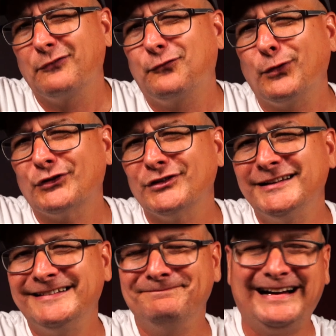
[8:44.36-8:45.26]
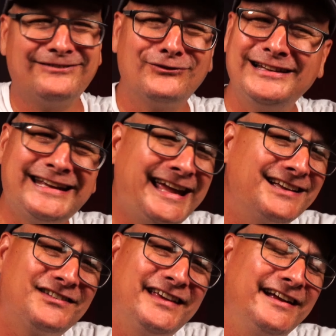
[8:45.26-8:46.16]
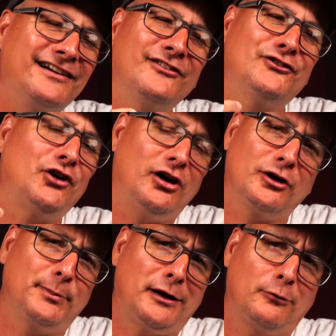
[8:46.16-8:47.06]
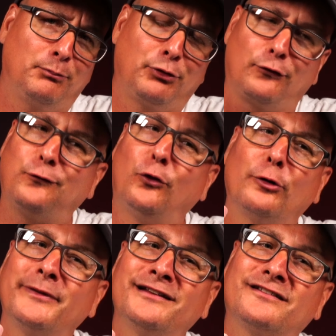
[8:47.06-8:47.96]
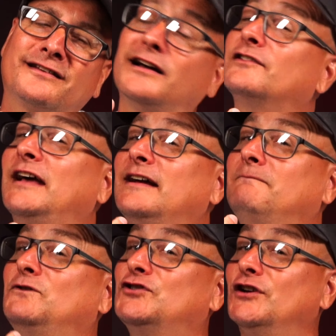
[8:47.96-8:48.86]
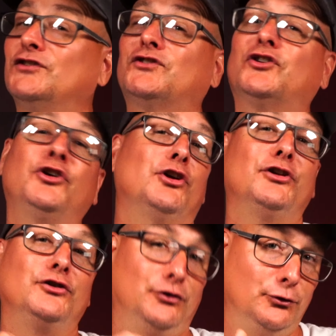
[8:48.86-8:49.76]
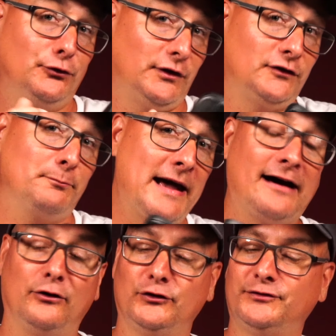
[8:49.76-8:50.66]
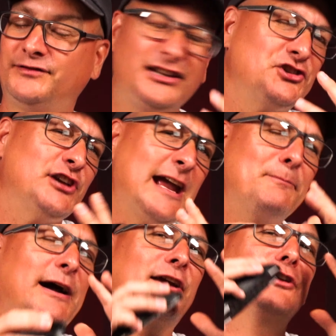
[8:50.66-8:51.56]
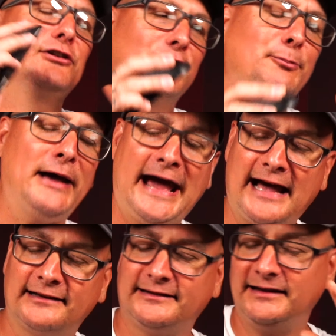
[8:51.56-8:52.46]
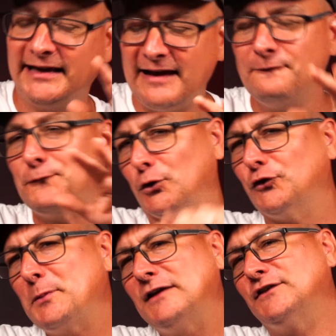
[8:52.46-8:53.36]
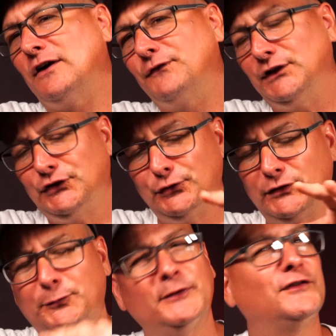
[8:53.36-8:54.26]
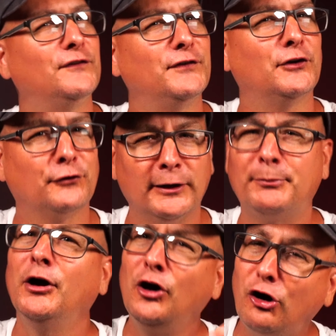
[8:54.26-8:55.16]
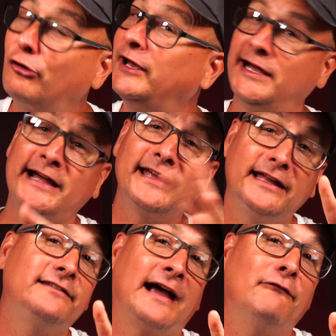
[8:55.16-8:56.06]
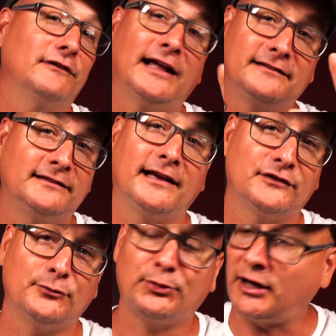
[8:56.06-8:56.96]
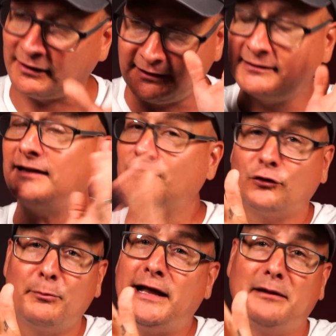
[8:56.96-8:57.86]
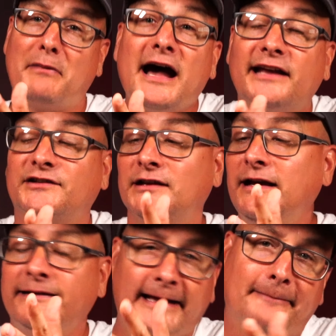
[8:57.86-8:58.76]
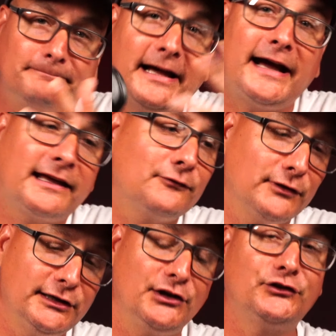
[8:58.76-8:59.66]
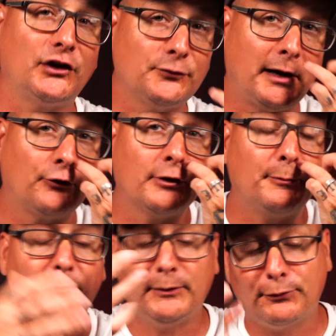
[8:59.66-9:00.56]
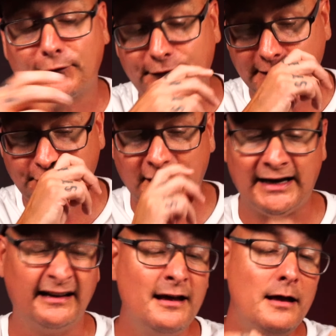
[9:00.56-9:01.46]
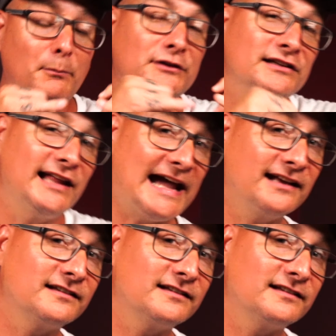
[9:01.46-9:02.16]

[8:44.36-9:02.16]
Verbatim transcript: unfortunately, I really can't sit here and talk about performance because I just couldn't use this mouse. The shape I could look past and again force myself into a specific grip. Okay, I can get down with that to test the product. I test so many mice that I can really adjust my grip and be perfectly fine. But the lack of